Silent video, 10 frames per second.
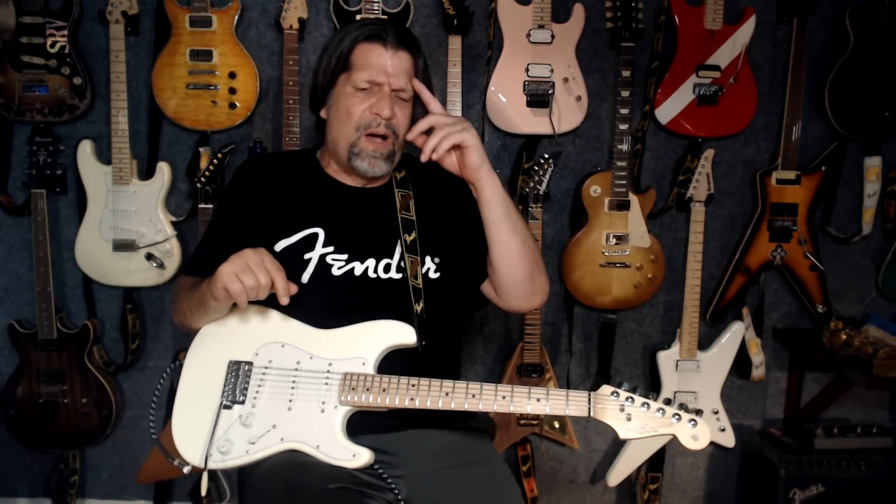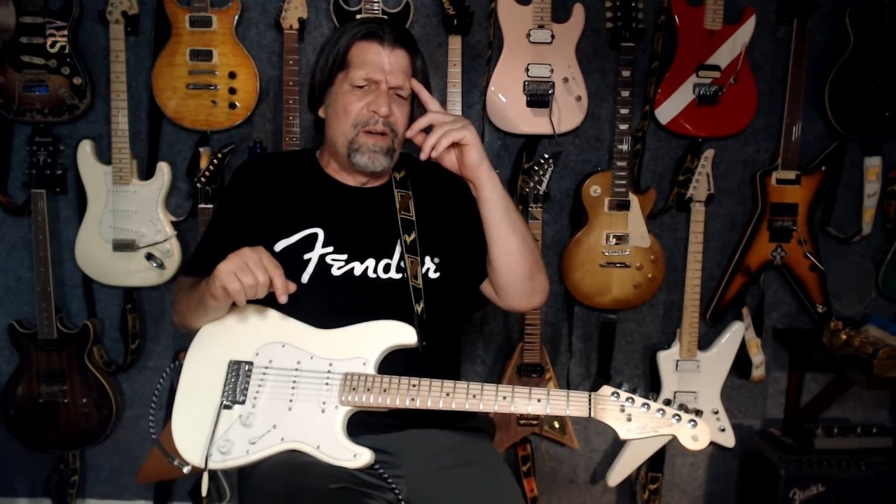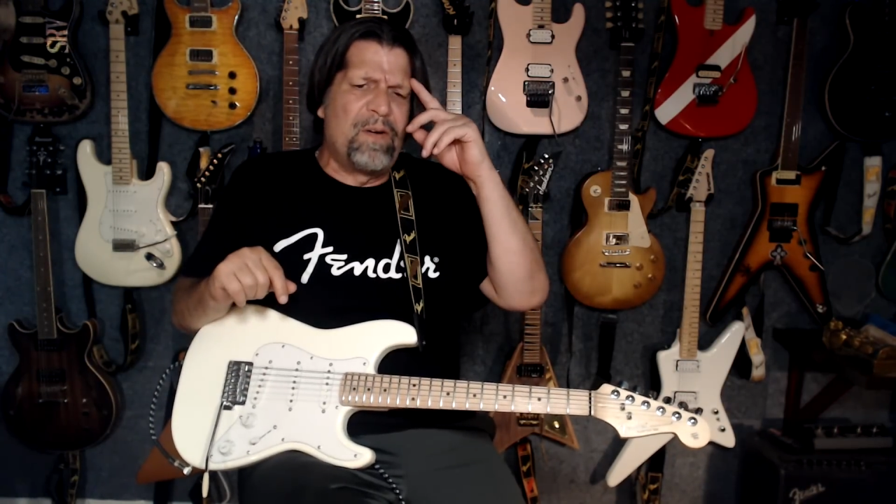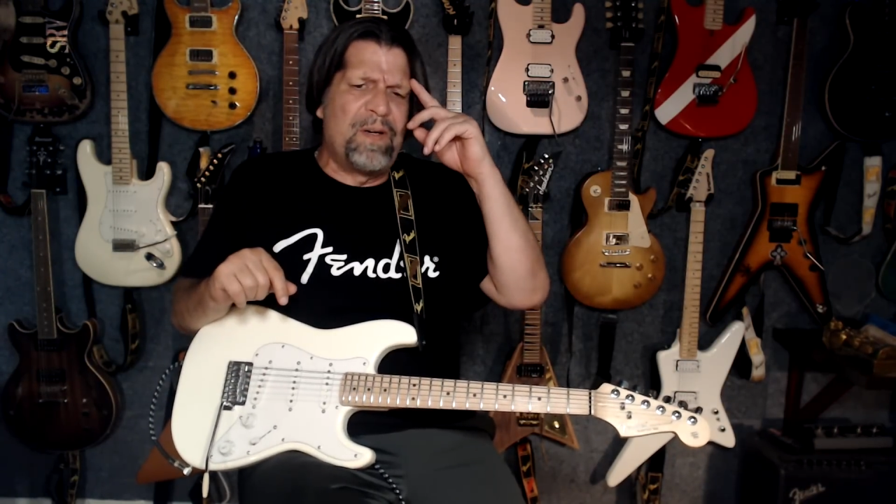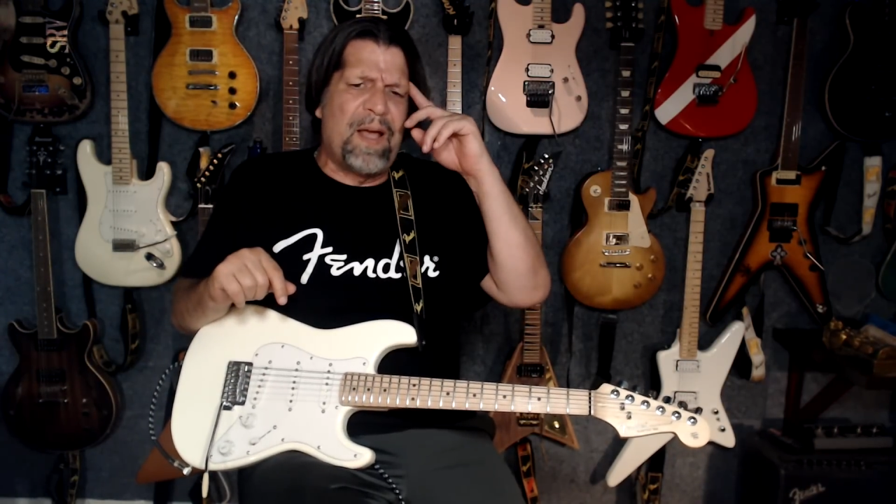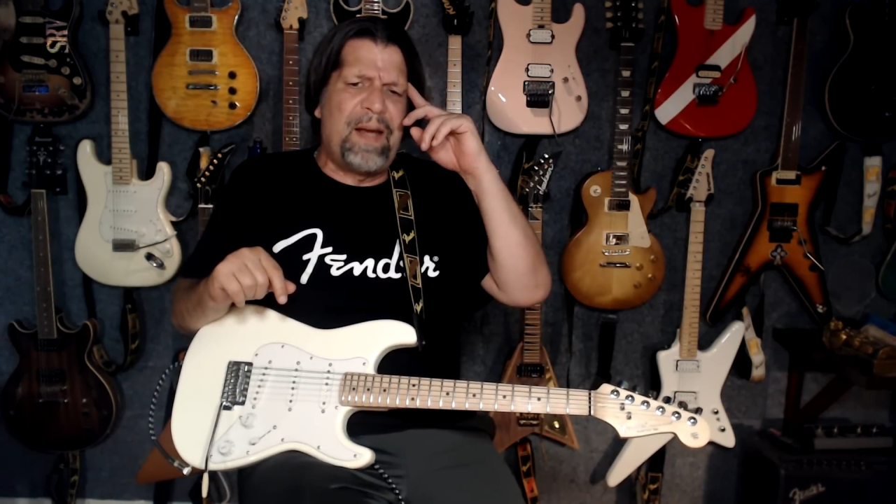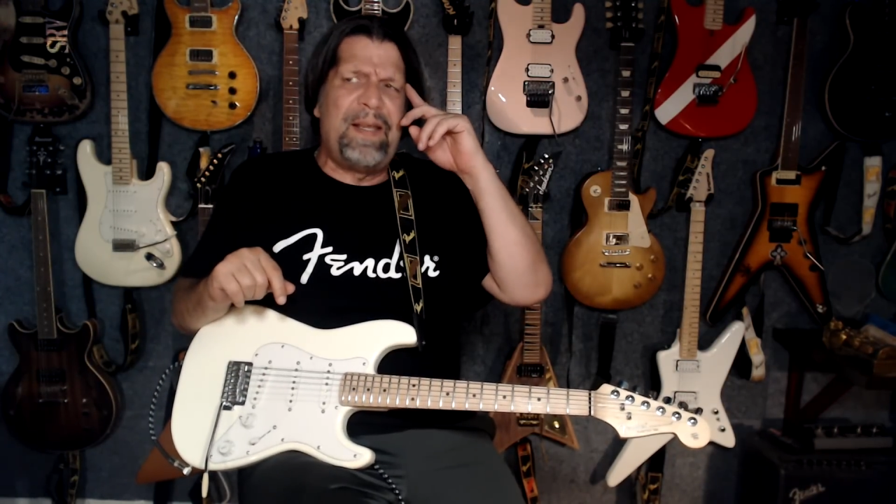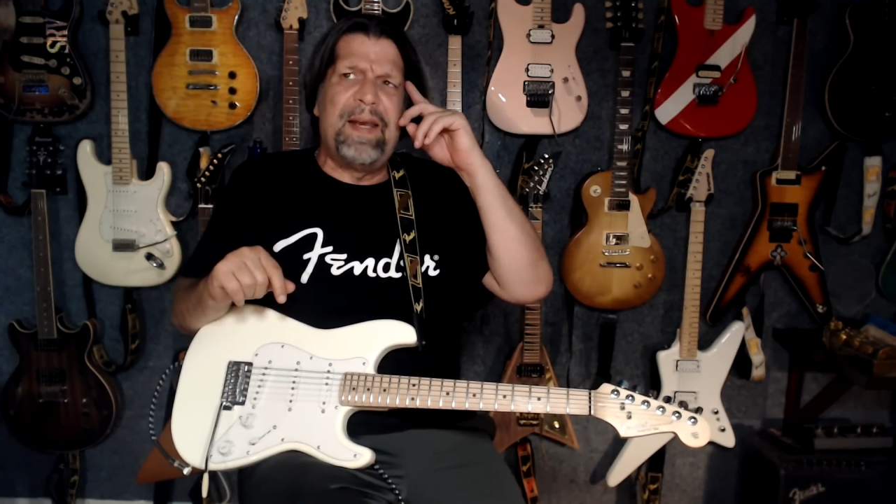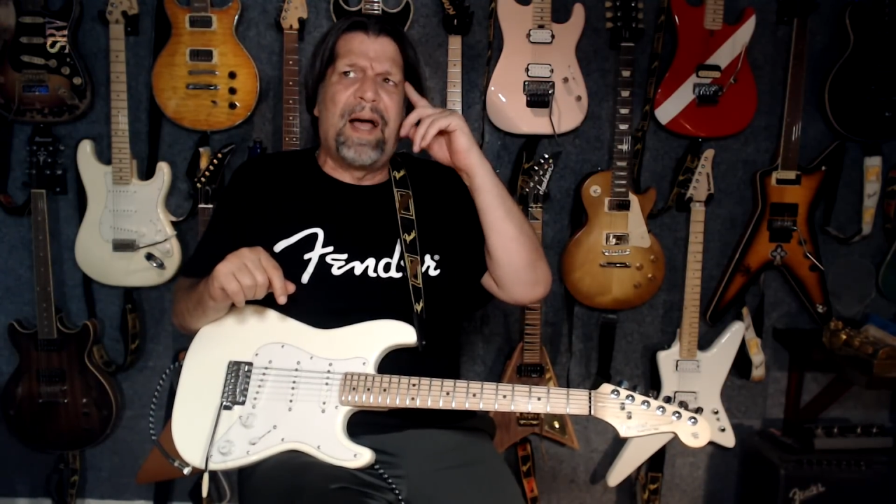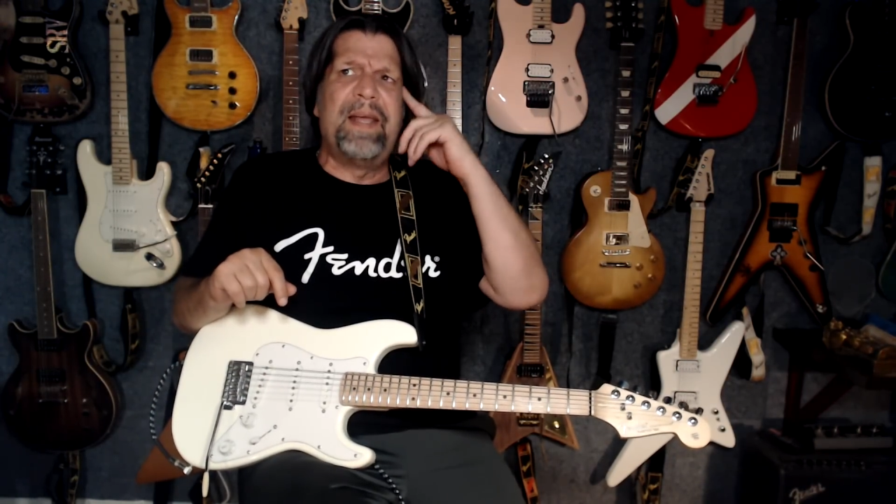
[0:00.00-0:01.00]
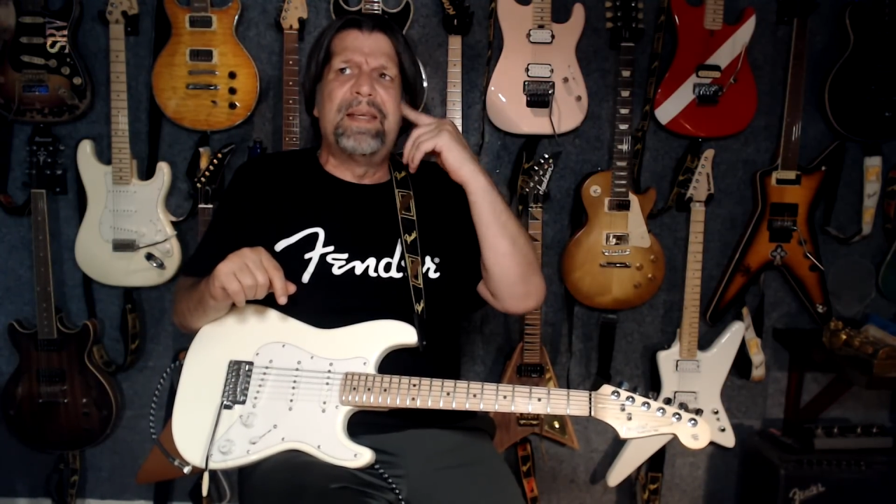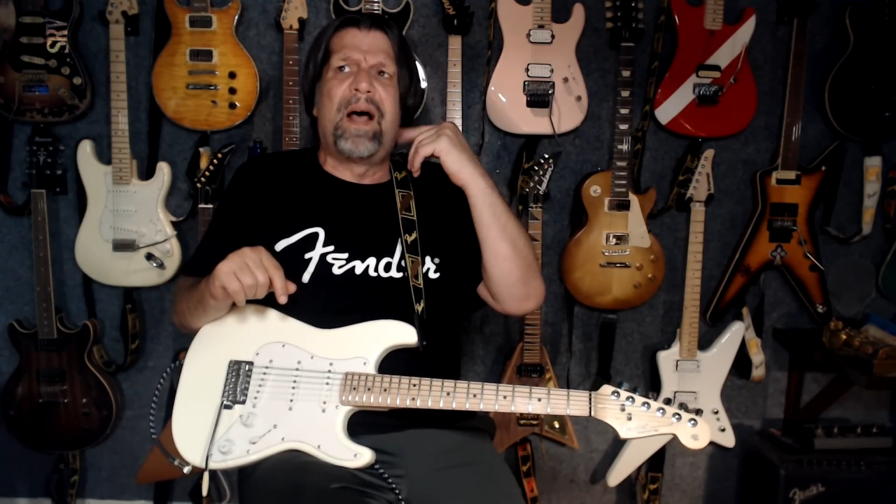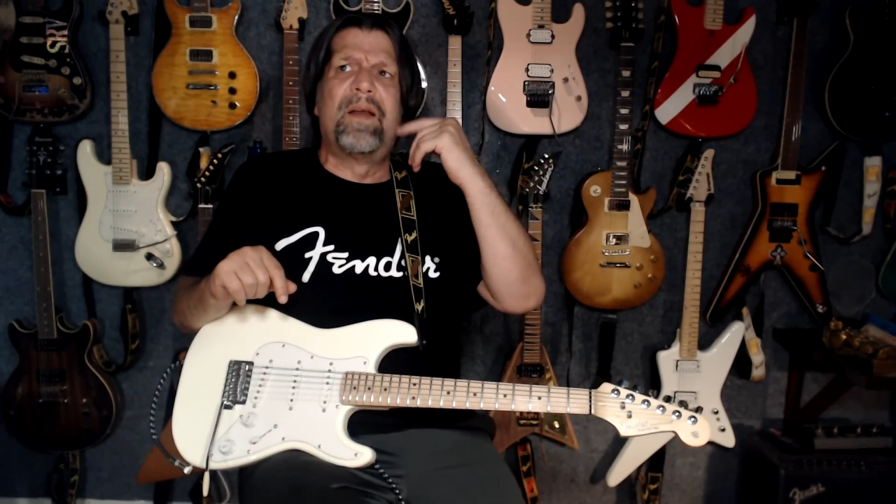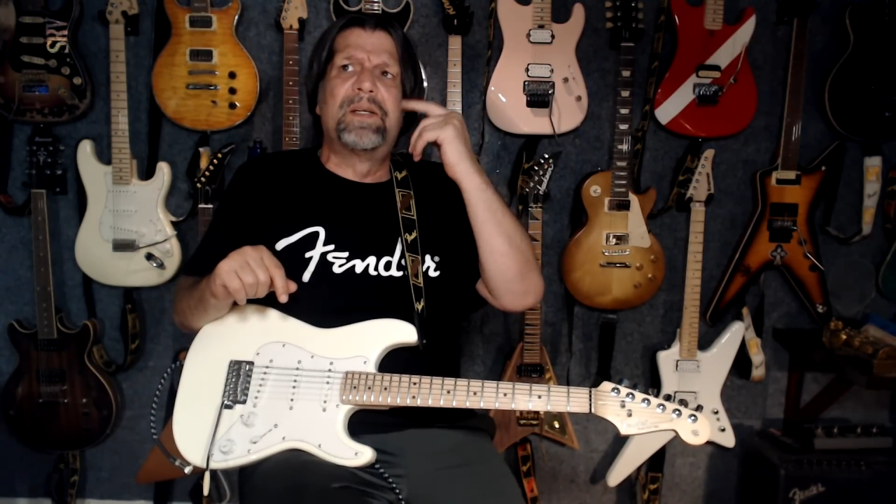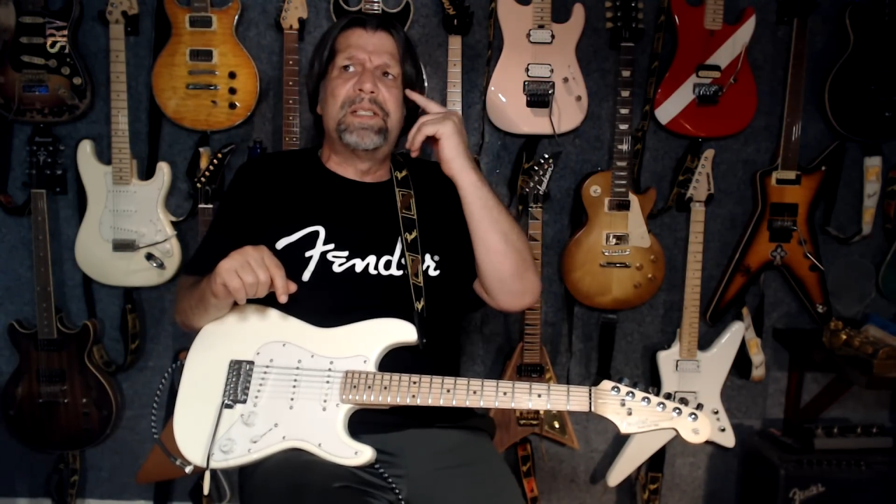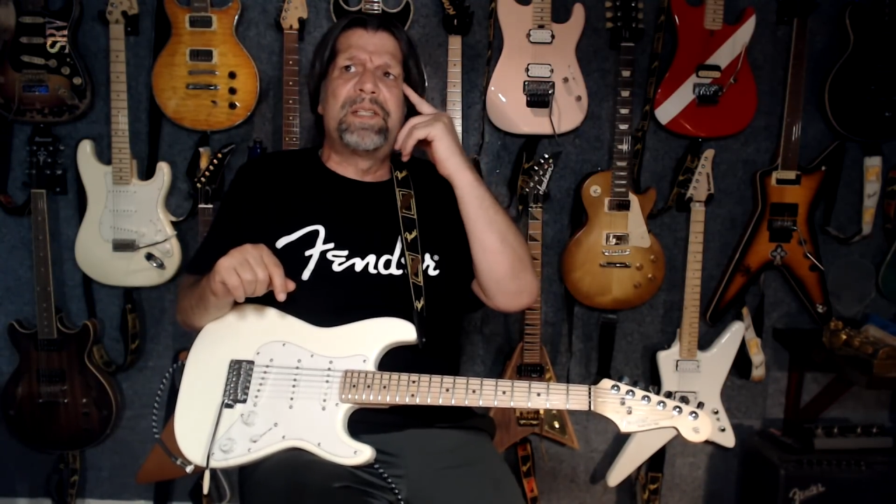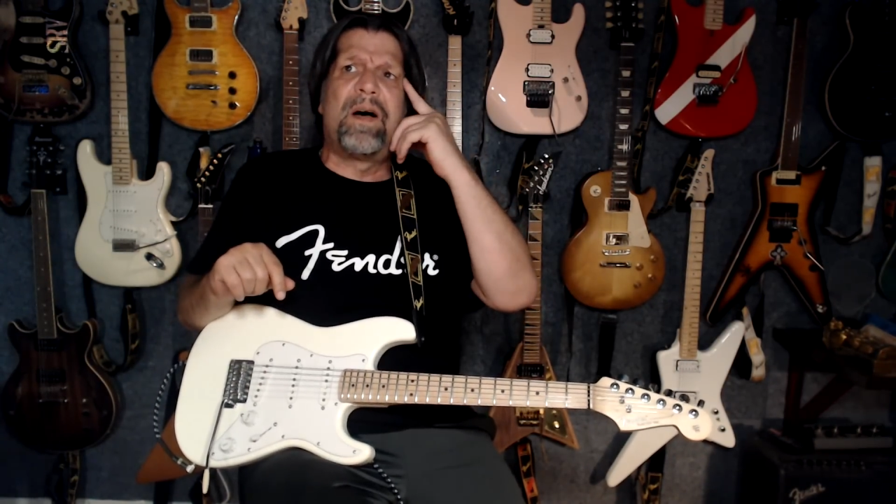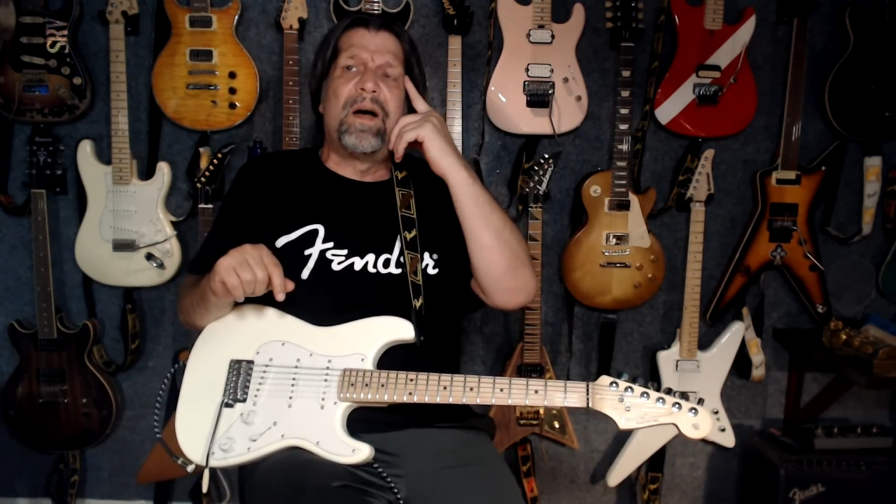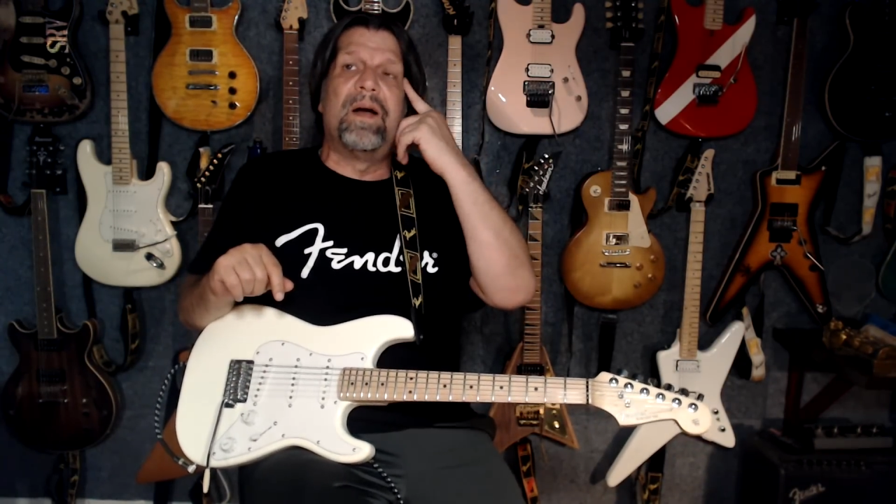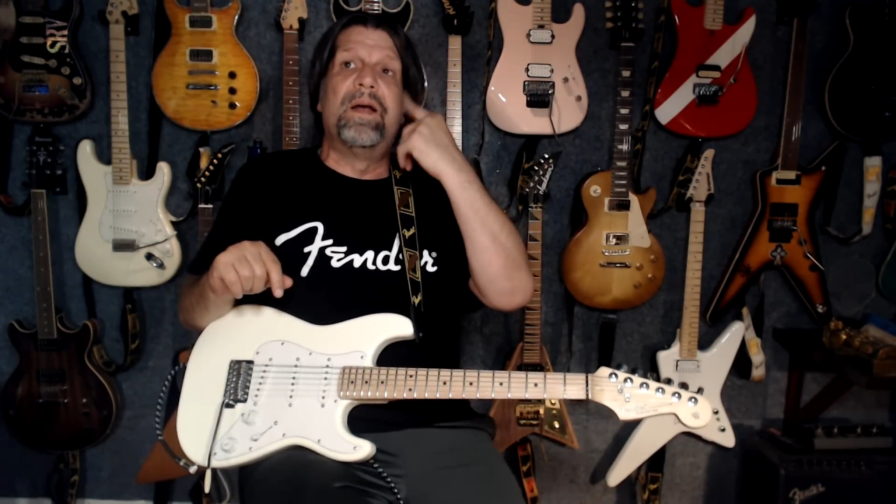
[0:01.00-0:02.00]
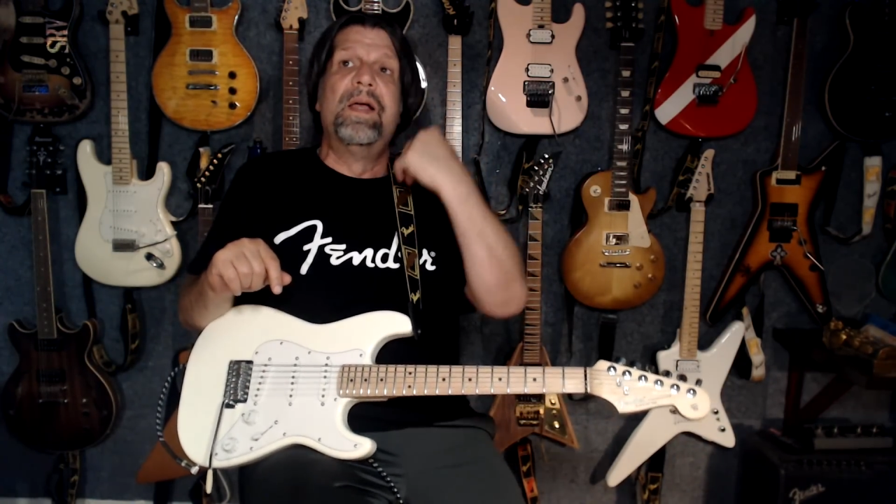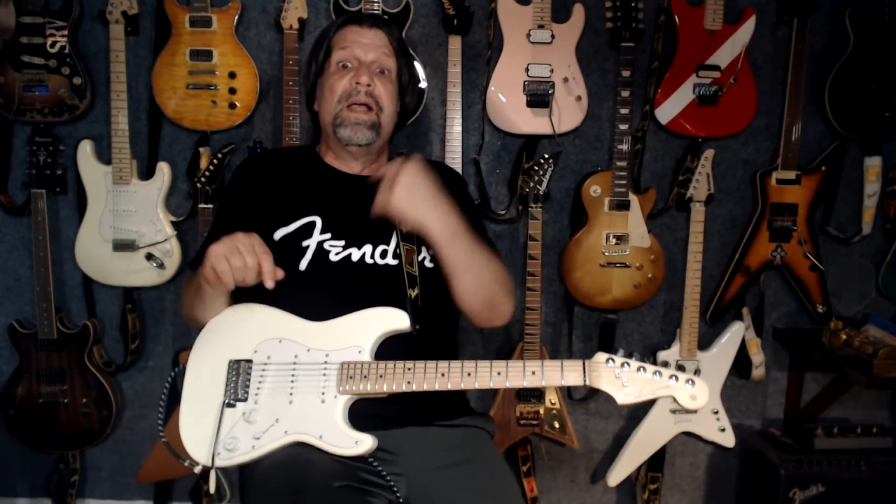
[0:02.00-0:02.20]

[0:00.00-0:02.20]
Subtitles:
$199 guitar?